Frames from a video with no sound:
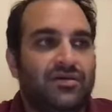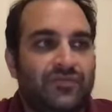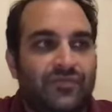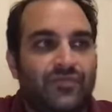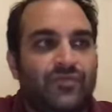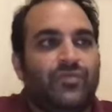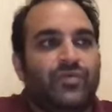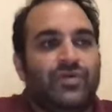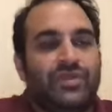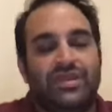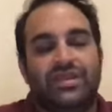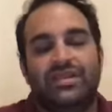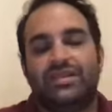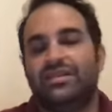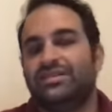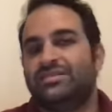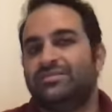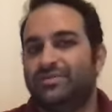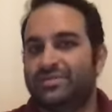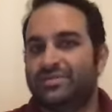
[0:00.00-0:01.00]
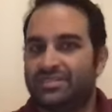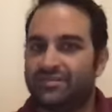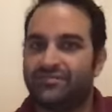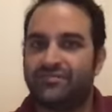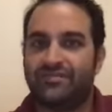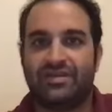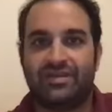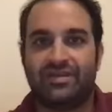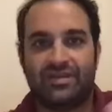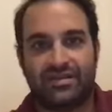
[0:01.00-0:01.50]
within the
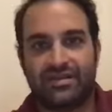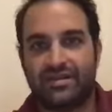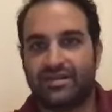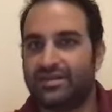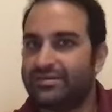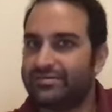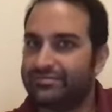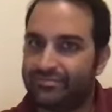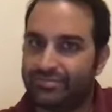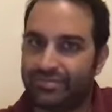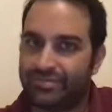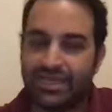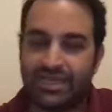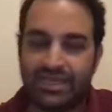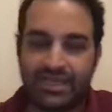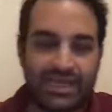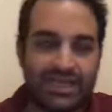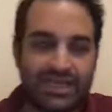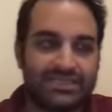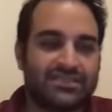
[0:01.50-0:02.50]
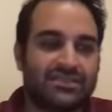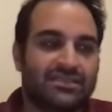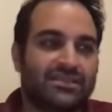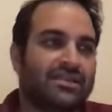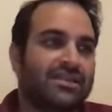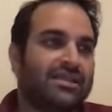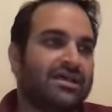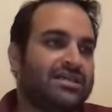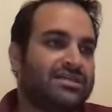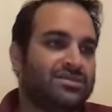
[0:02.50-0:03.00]
specific asset
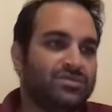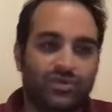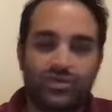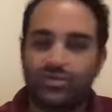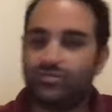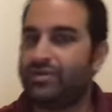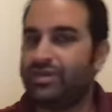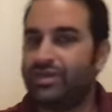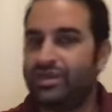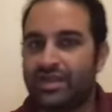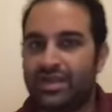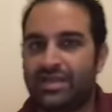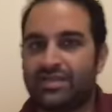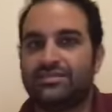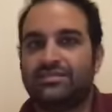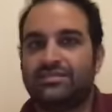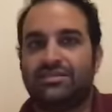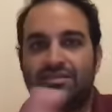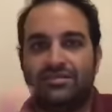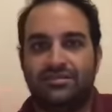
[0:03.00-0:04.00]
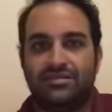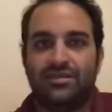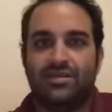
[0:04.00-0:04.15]
class. Would it be an asset?